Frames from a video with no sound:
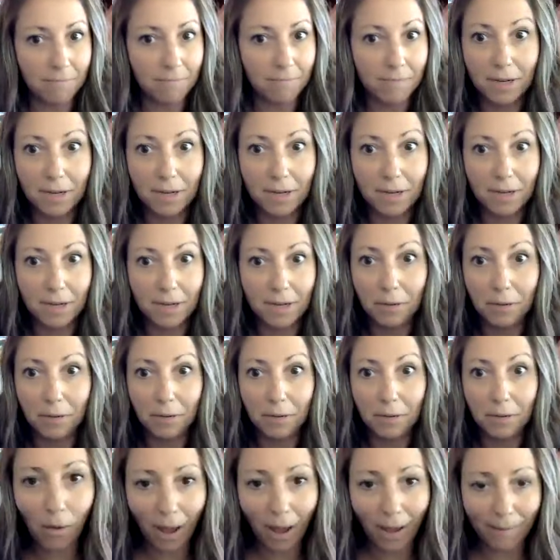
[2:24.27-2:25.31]
Didn't really
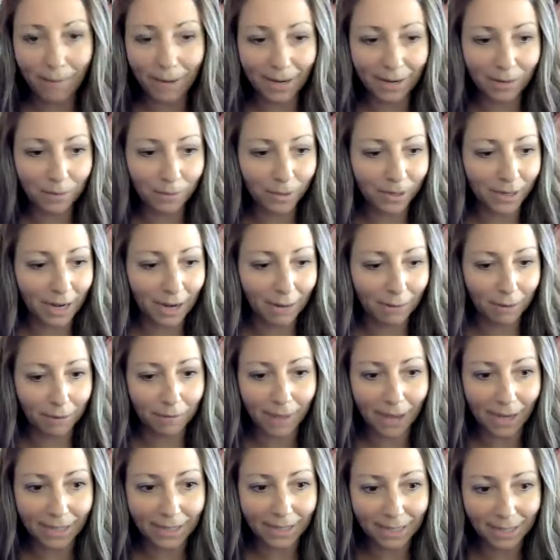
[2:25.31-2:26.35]
know. I mean, when I
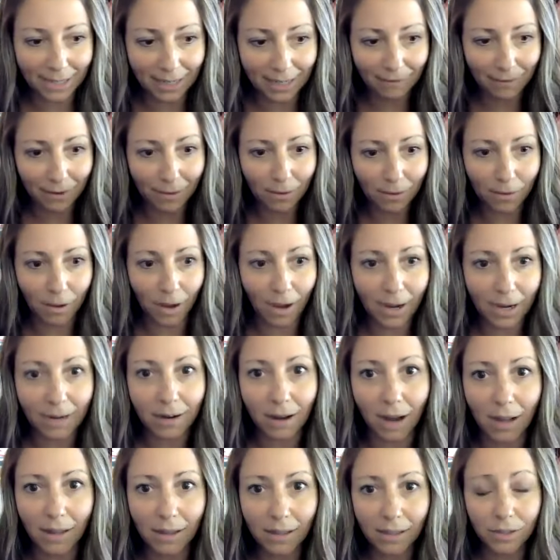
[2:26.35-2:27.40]
reflect and even thought in
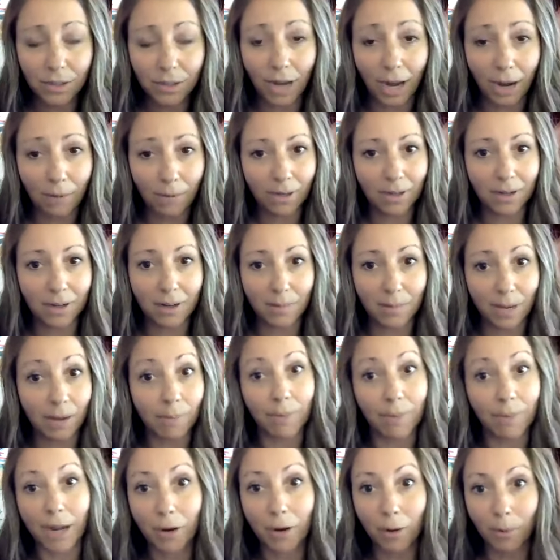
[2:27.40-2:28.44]
college, I wanted to be a
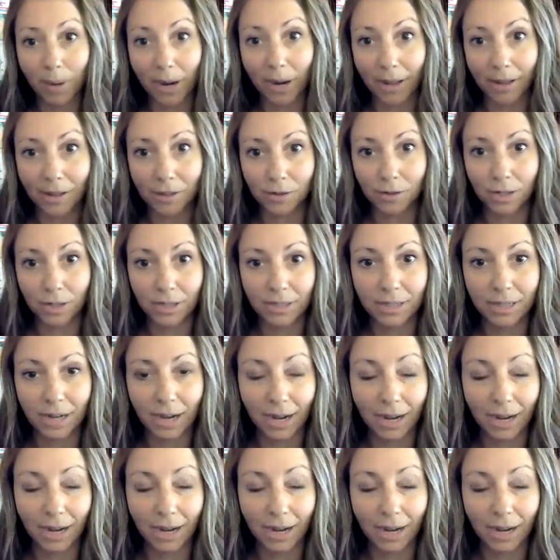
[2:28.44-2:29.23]
microbiologist.